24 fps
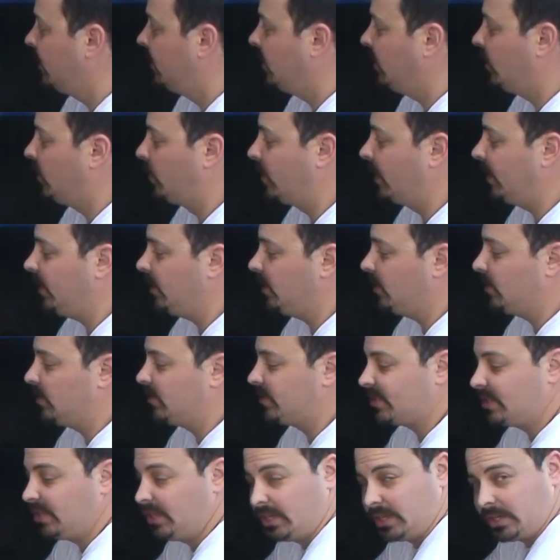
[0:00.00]
You'd want to
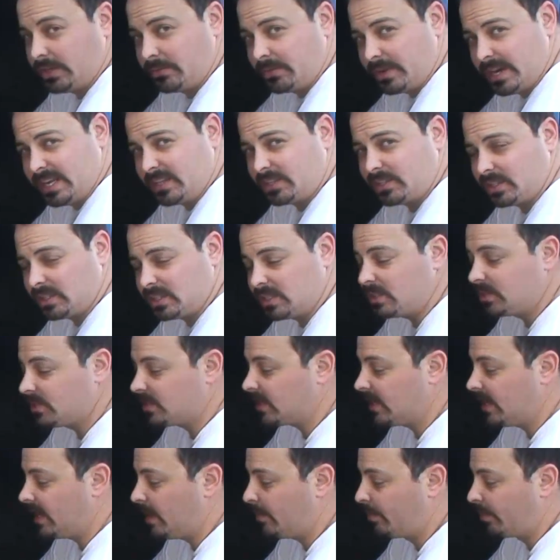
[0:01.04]
use good
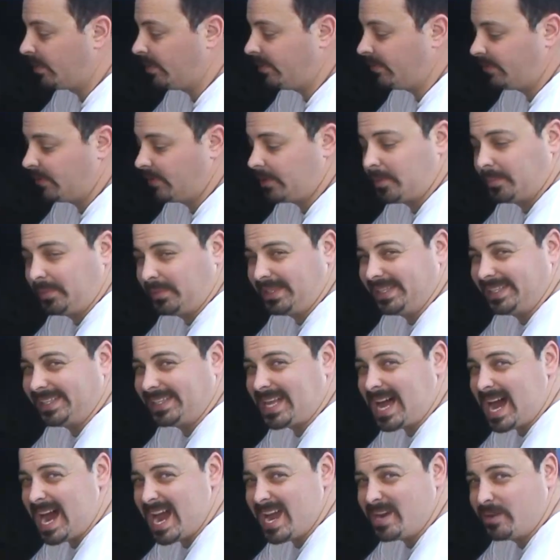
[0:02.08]
wrenches, preferably
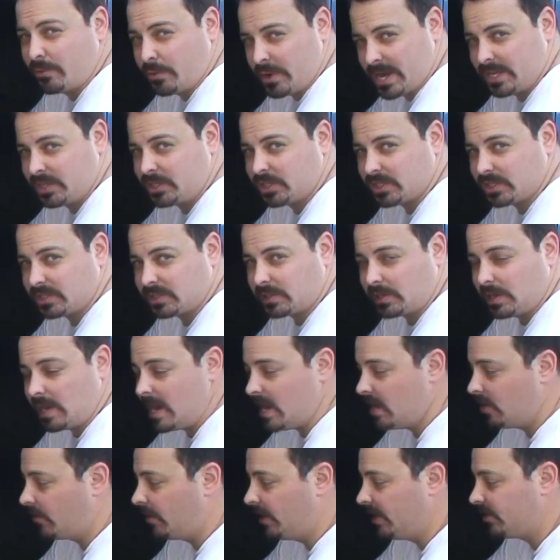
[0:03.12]
line wrenches.
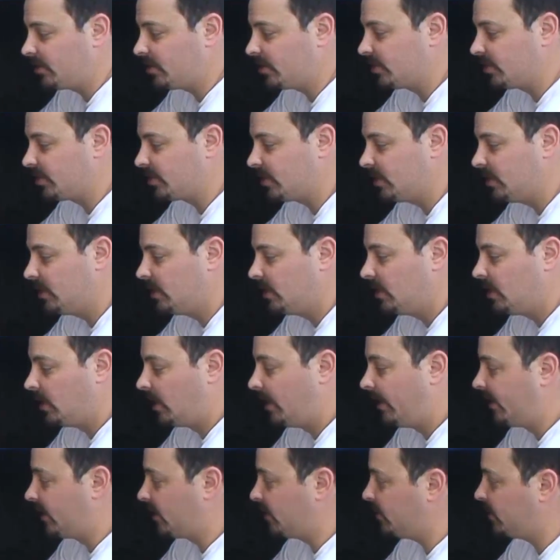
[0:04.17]
Line wrenches
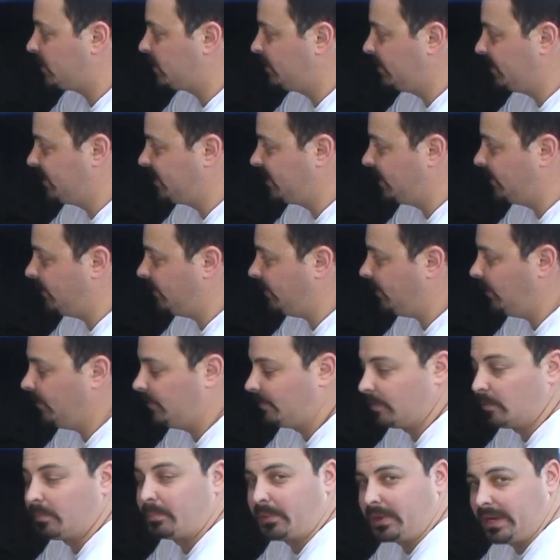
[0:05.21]
are specifically
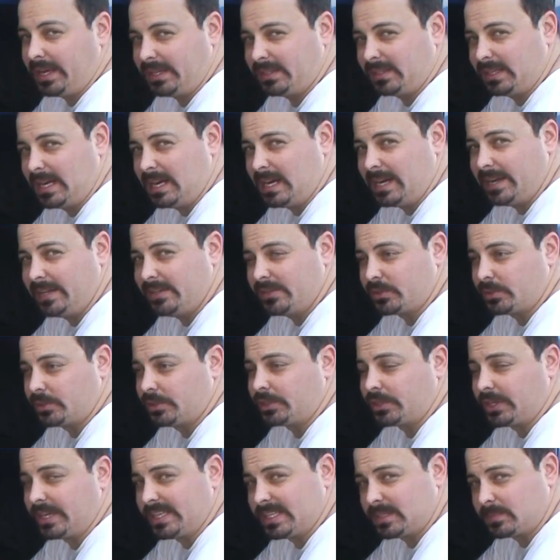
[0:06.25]
for brake lines or
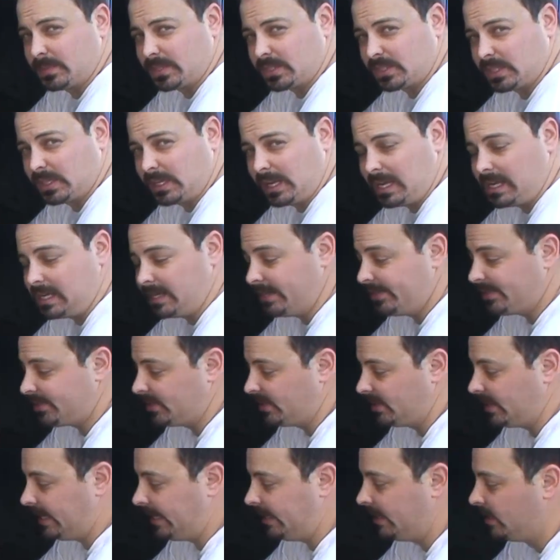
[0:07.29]
transmission lines,
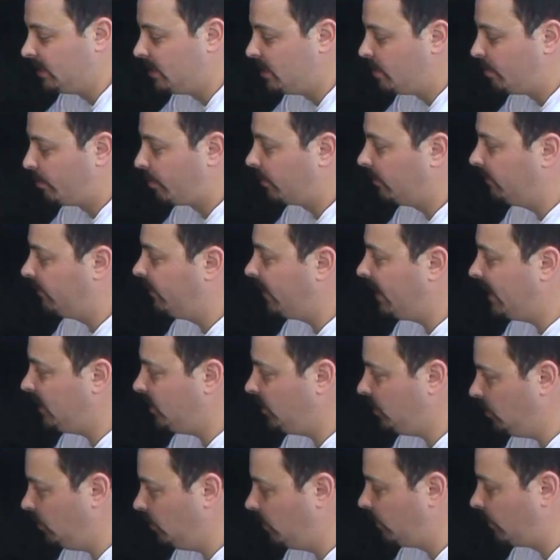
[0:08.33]
and they
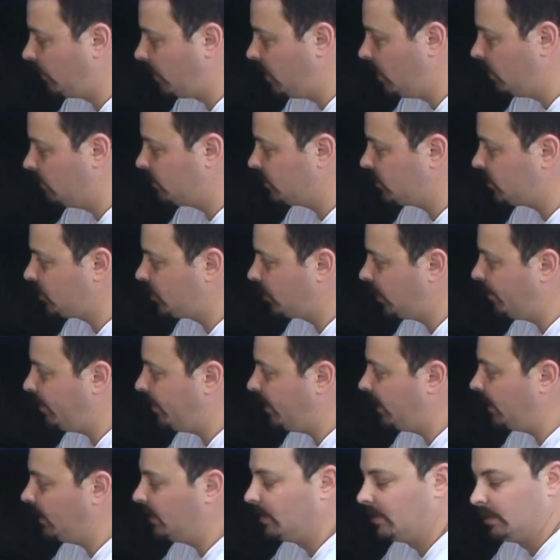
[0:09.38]
prevent you from
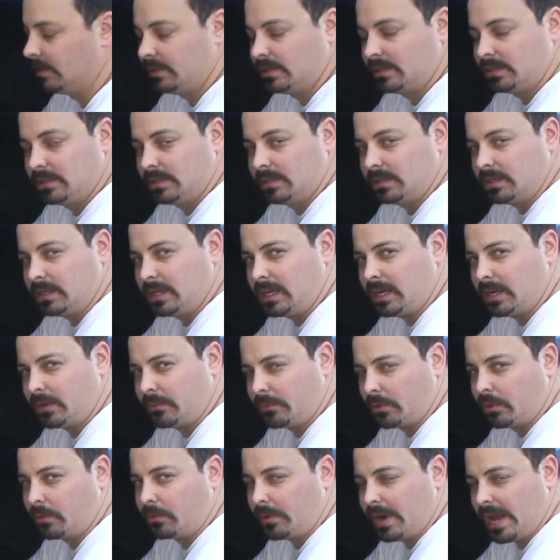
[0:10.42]
stripping
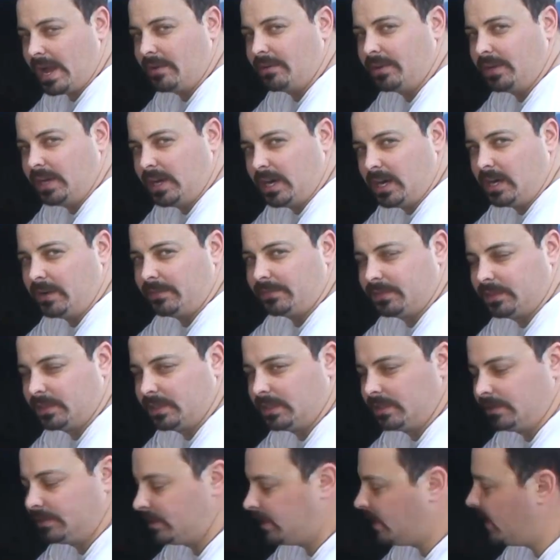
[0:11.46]
or rounding off
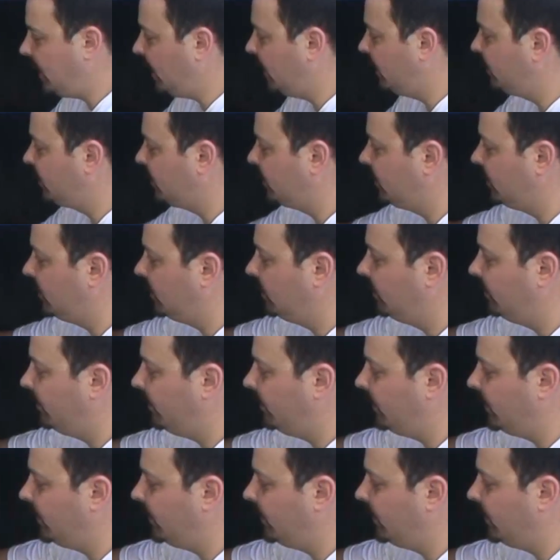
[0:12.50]
the heads of the